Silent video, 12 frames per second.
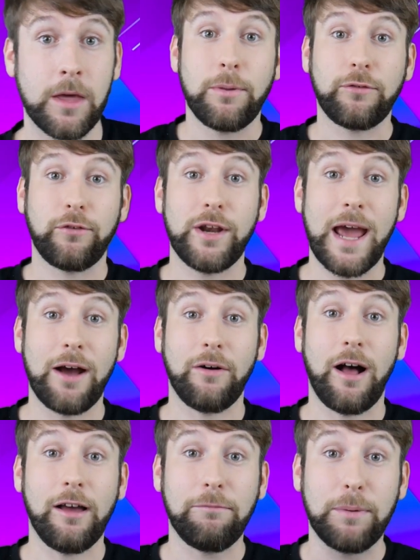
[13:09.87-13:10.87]
But for now,
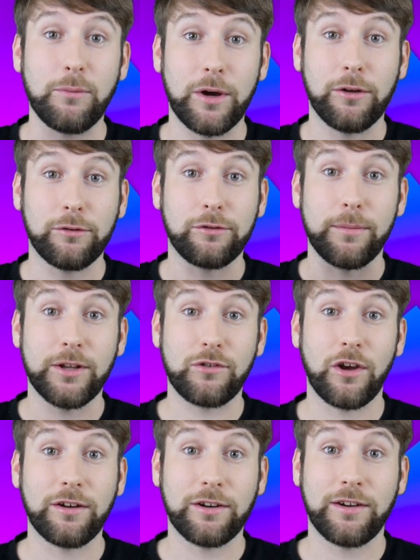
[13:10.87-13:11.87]
I've been Will from
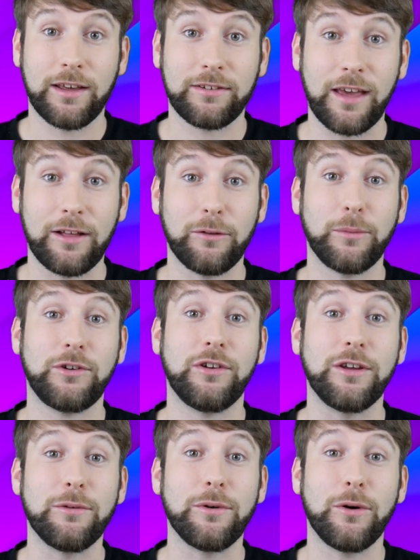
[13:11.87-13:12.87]
Enchanted ESL,
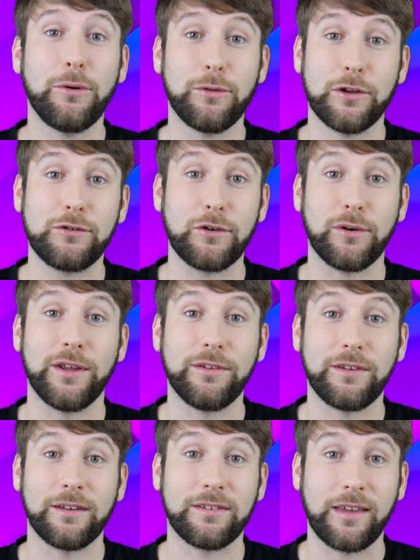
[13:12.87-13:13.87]
wishing you all the joy and
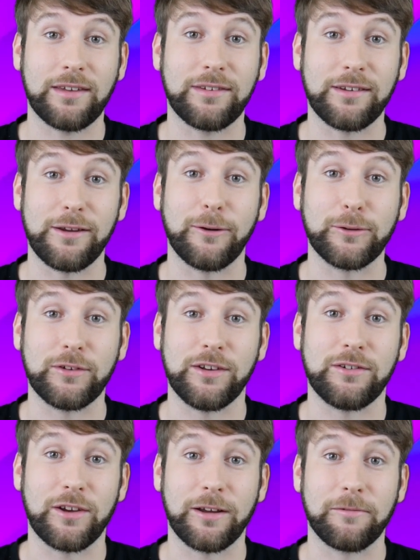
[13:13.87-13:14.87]
success in your
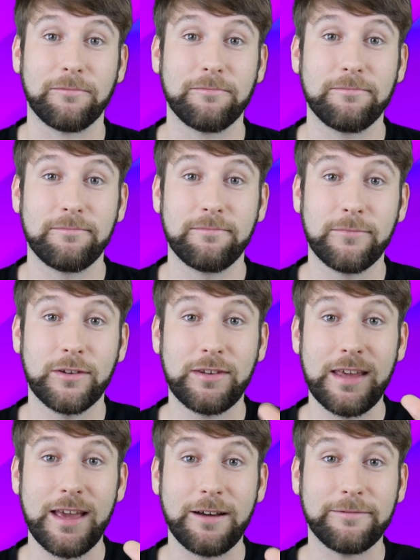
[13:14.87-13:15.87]
teaching.
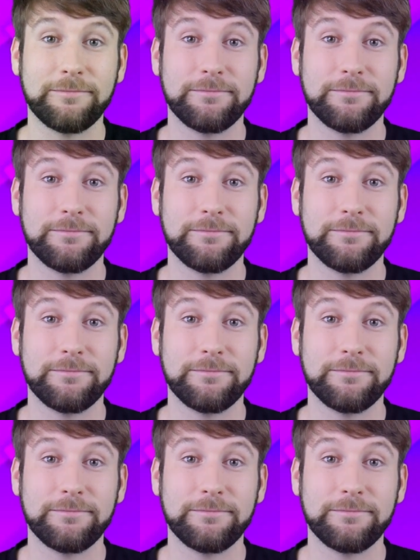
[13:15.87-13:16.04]
See ya!